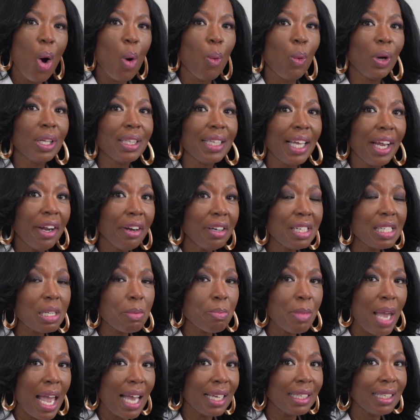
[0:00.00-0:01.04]
What they are
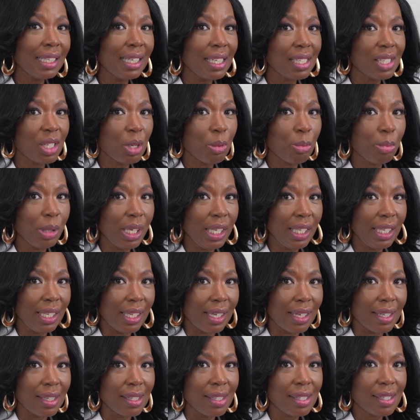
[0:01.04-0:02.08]
demanding is
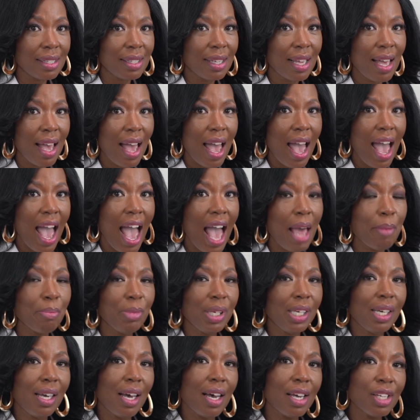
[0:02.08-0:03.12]
obedience. And
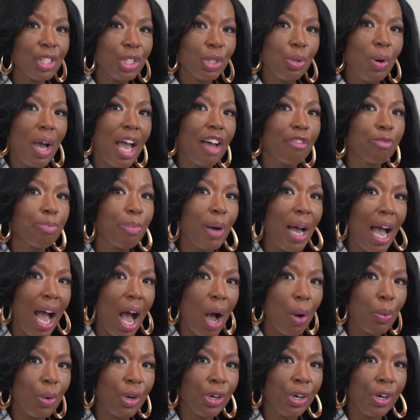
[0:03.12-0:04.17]
because you have
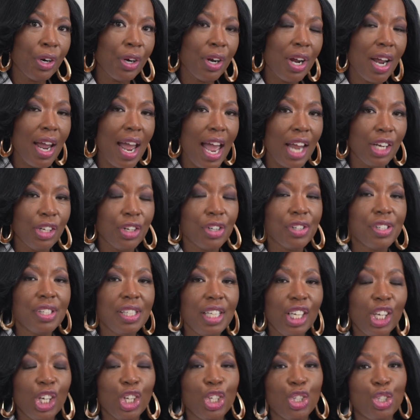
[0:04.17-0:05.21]
power and you're
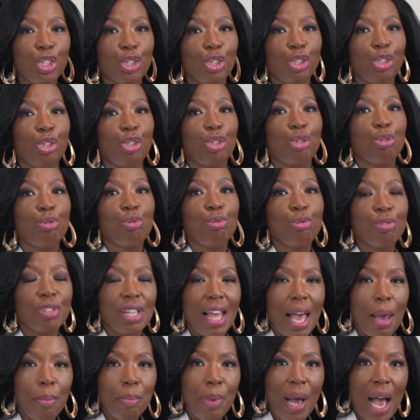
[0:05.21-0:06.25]
seeking to use
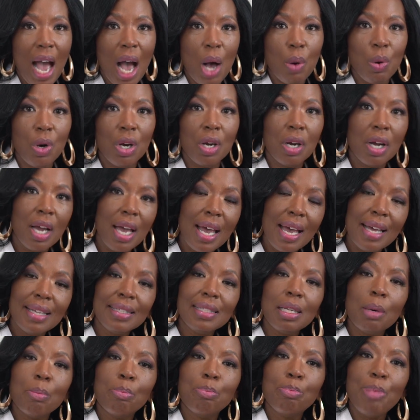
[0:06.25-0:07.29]
that power
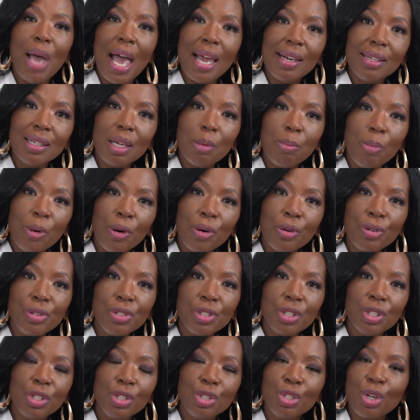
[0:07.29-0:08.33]
to bend a
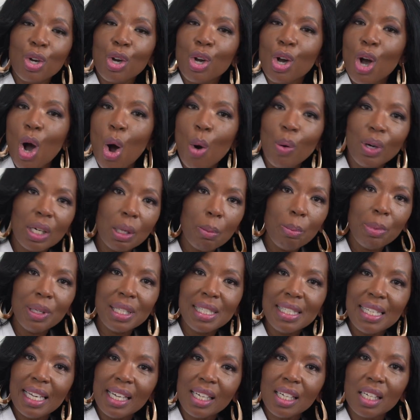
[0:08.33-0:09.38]
person to go in a
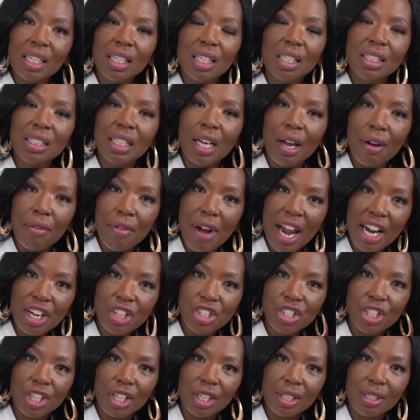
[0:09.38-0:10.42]
particular
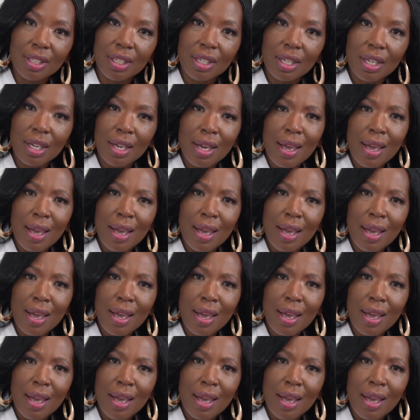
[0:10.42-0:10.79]
direction,